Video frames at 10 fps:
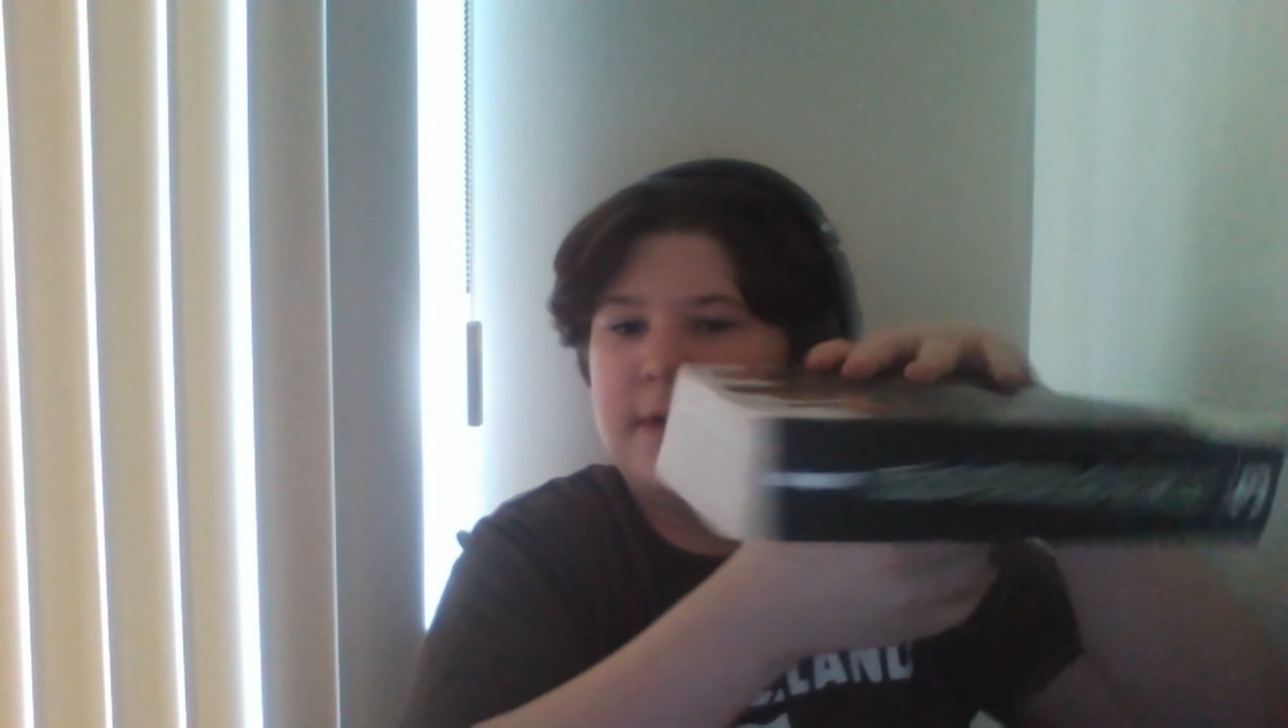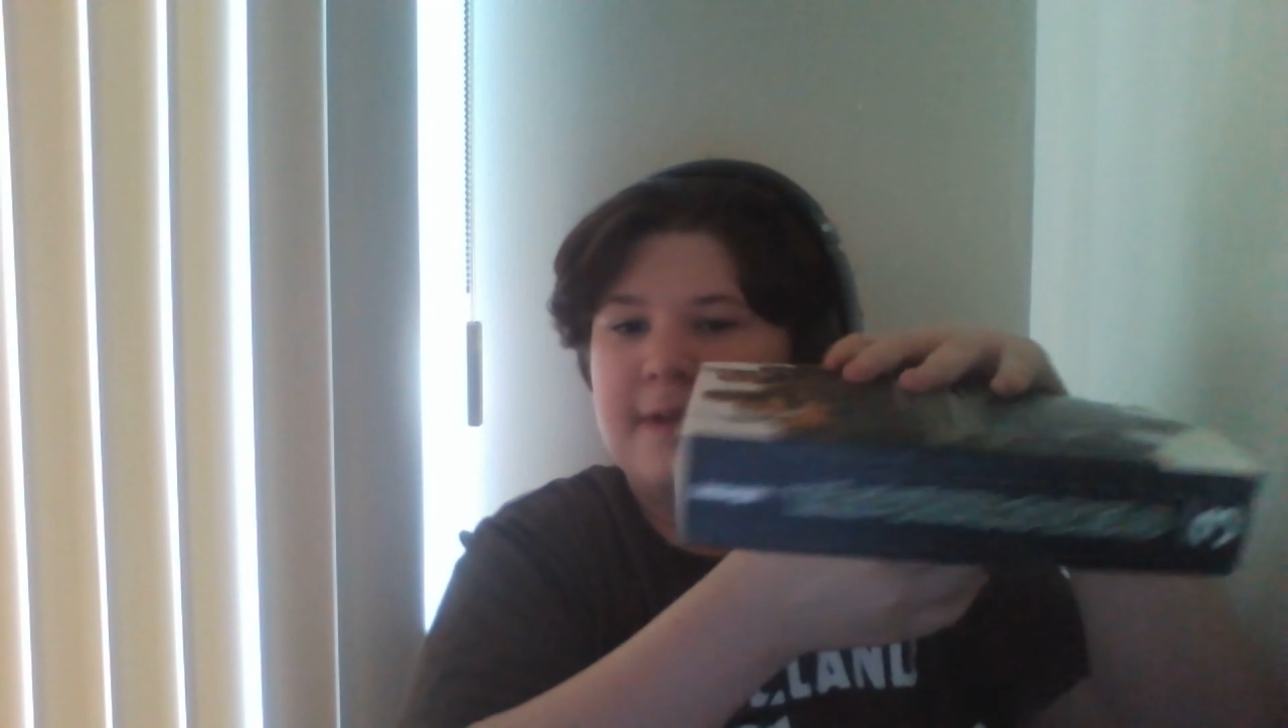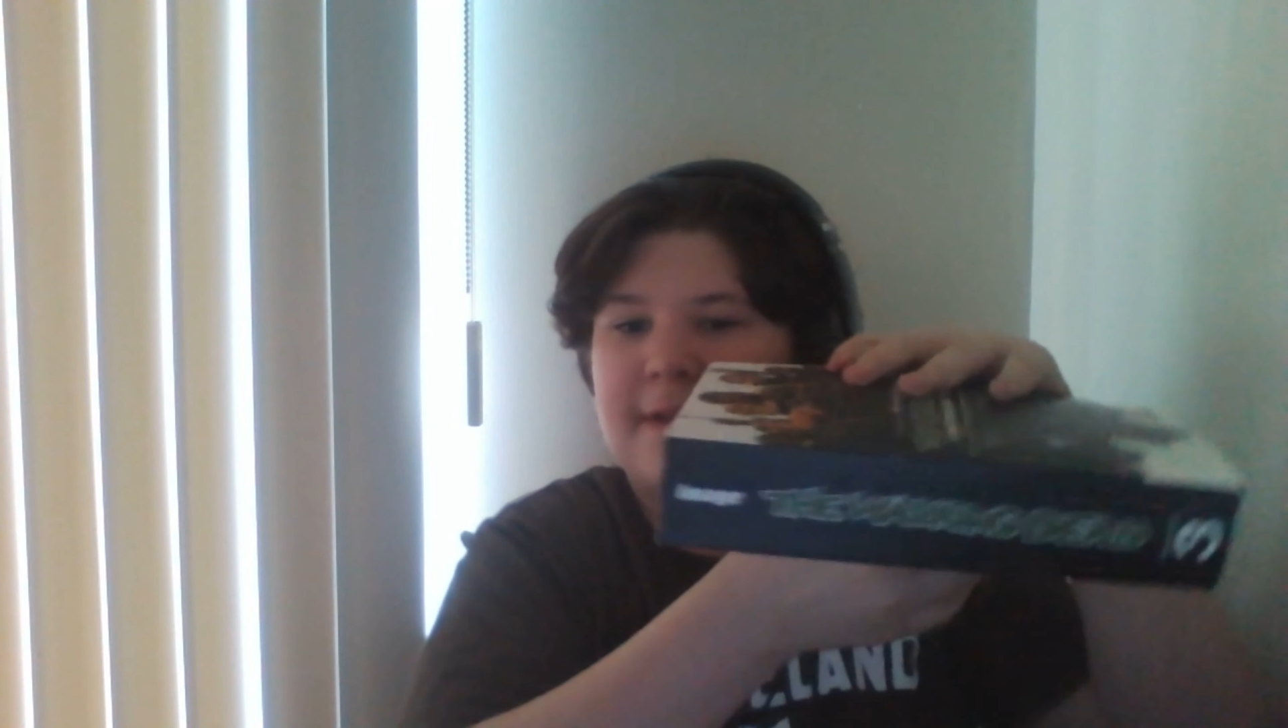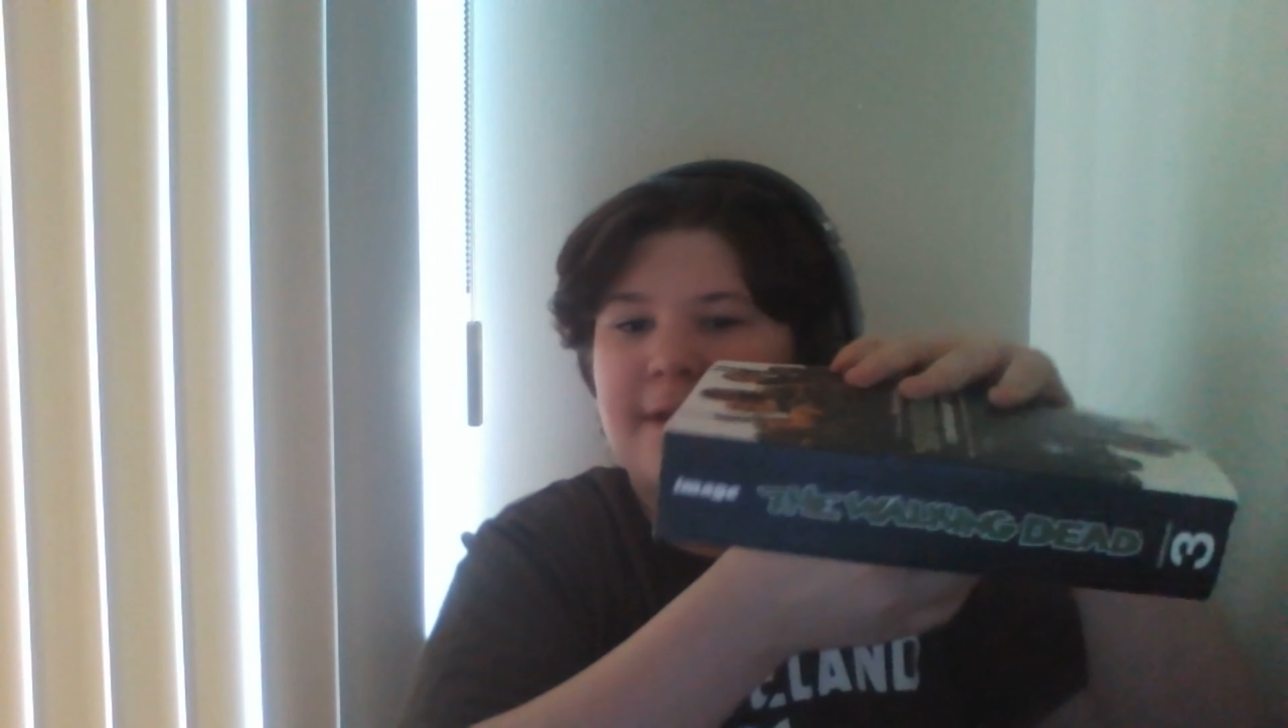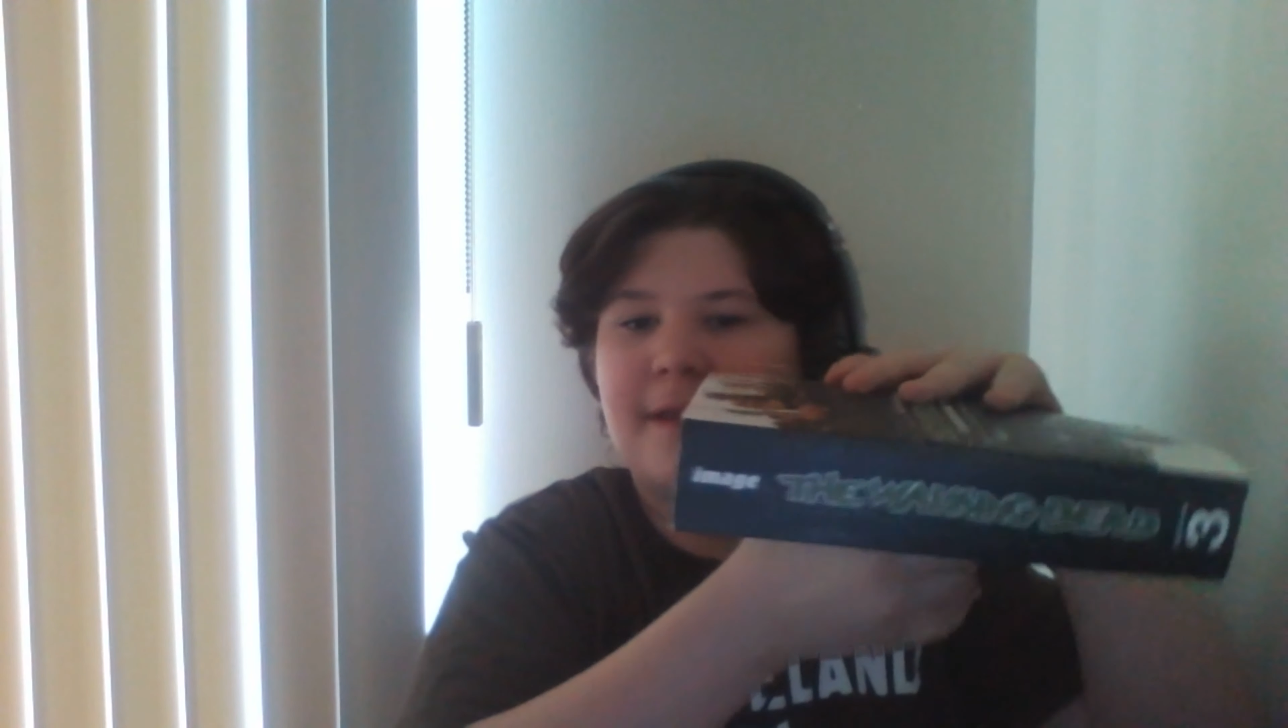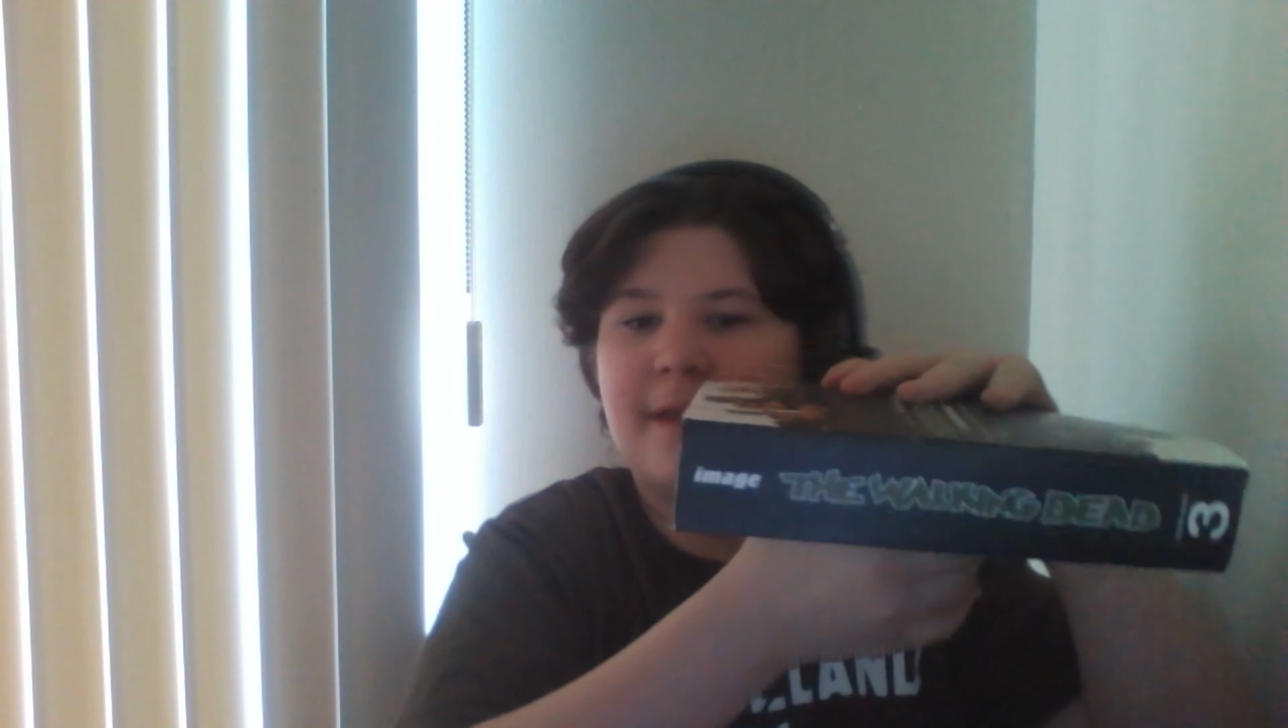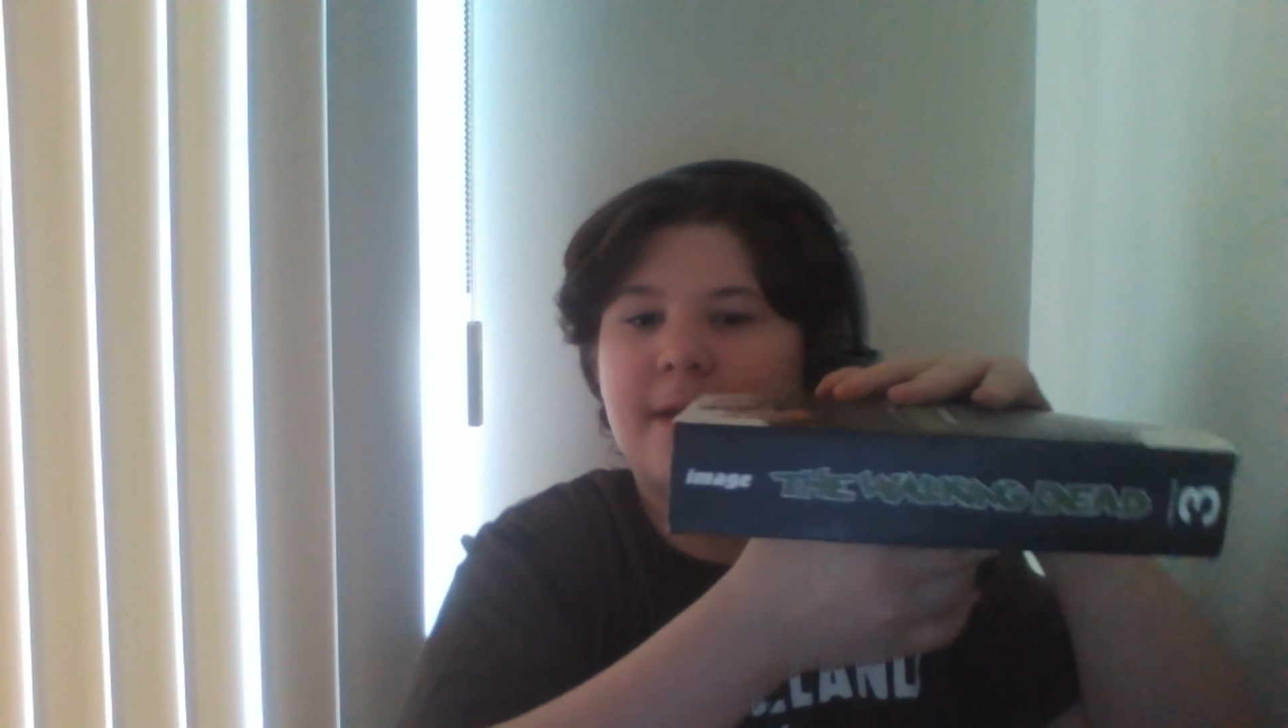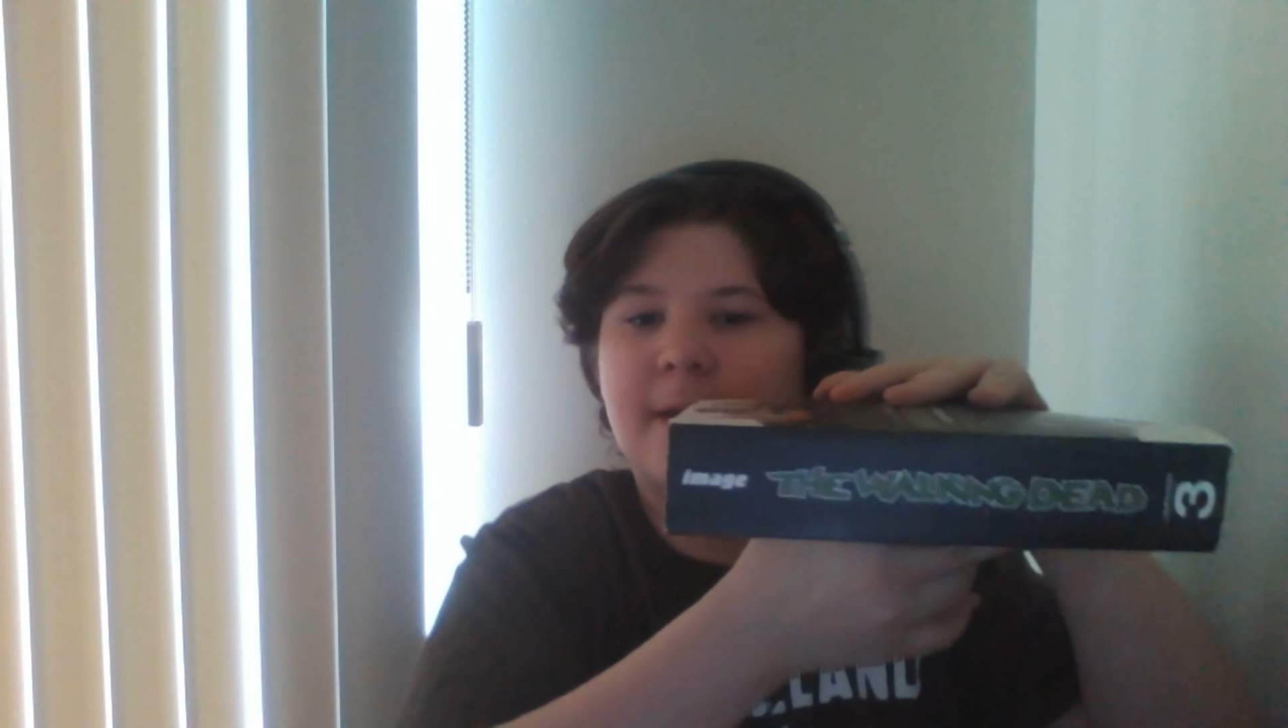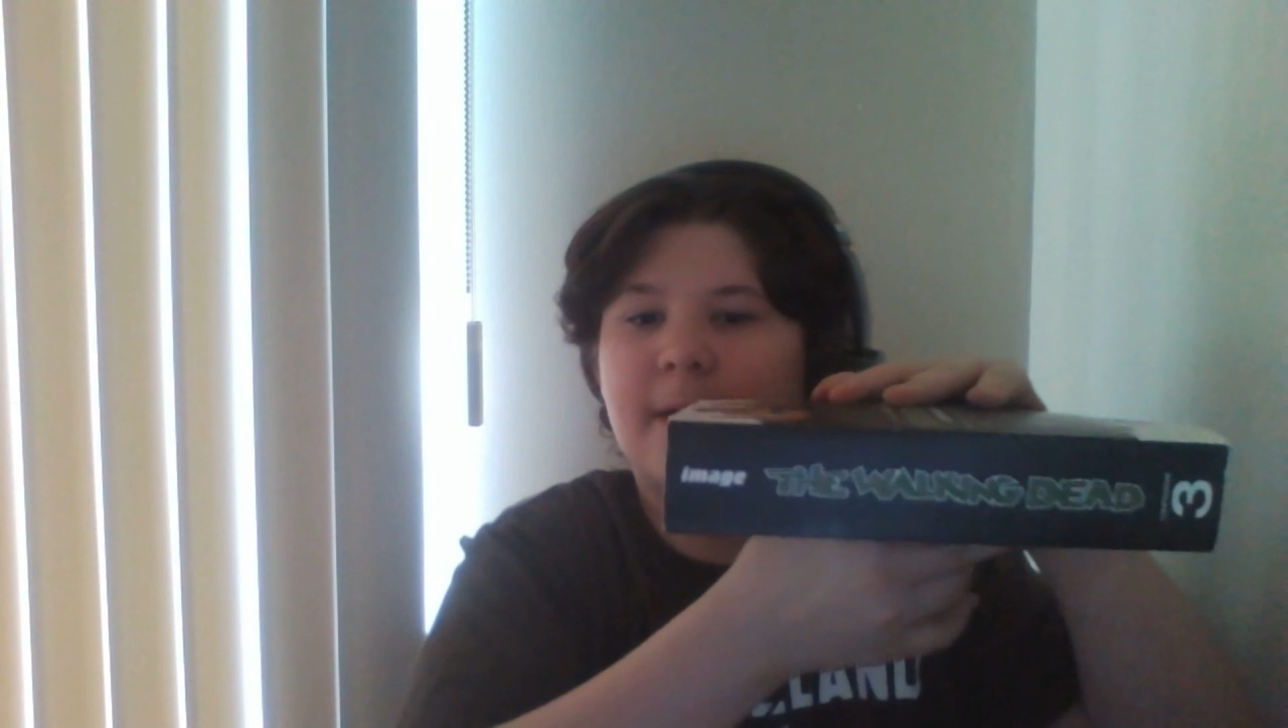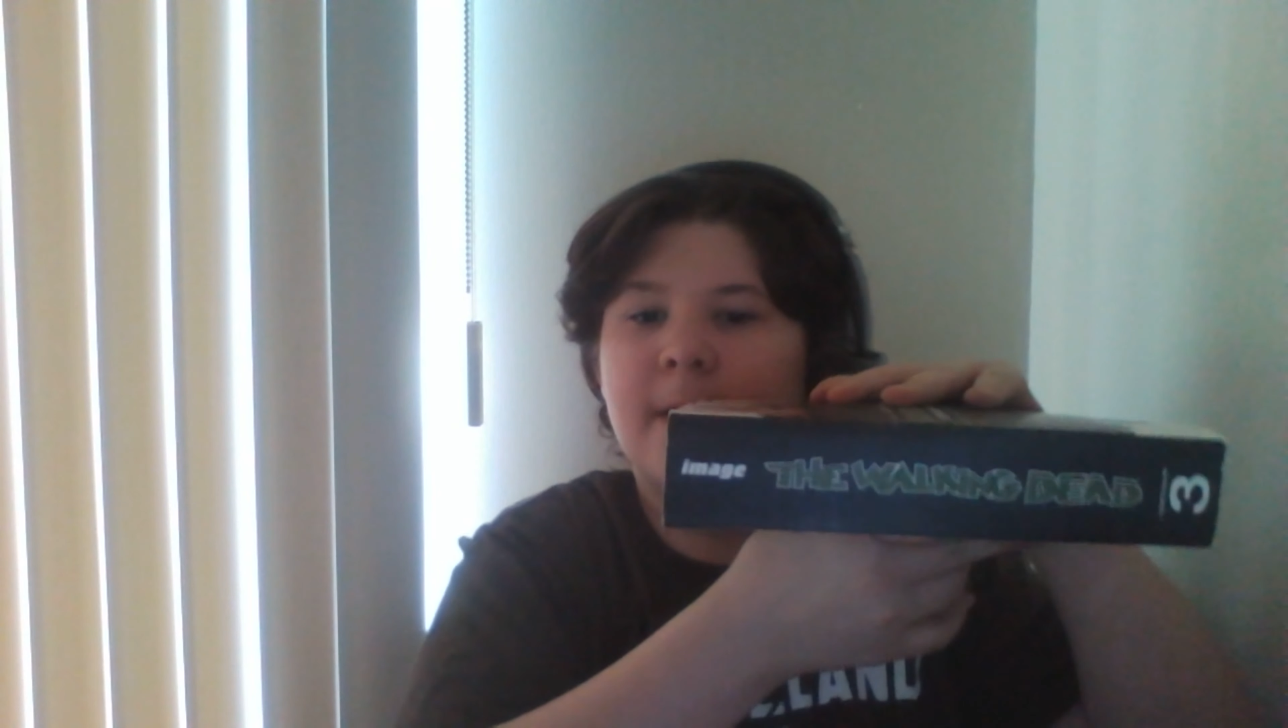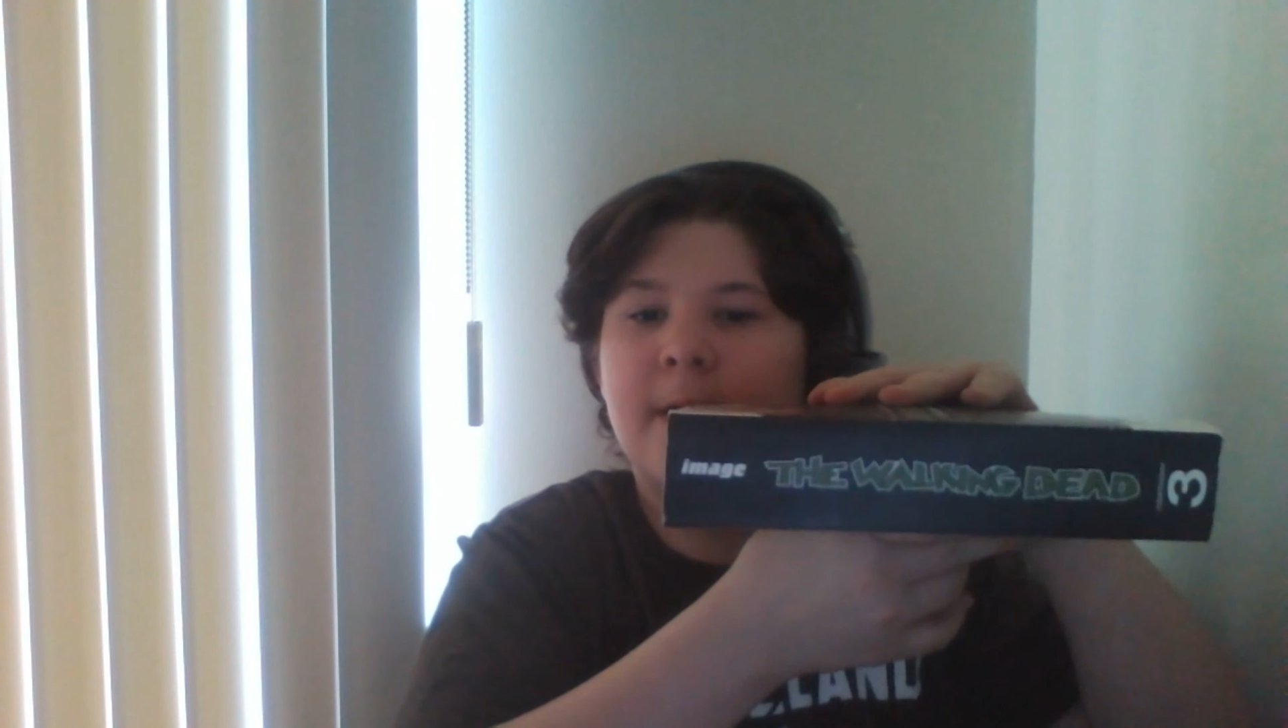right there.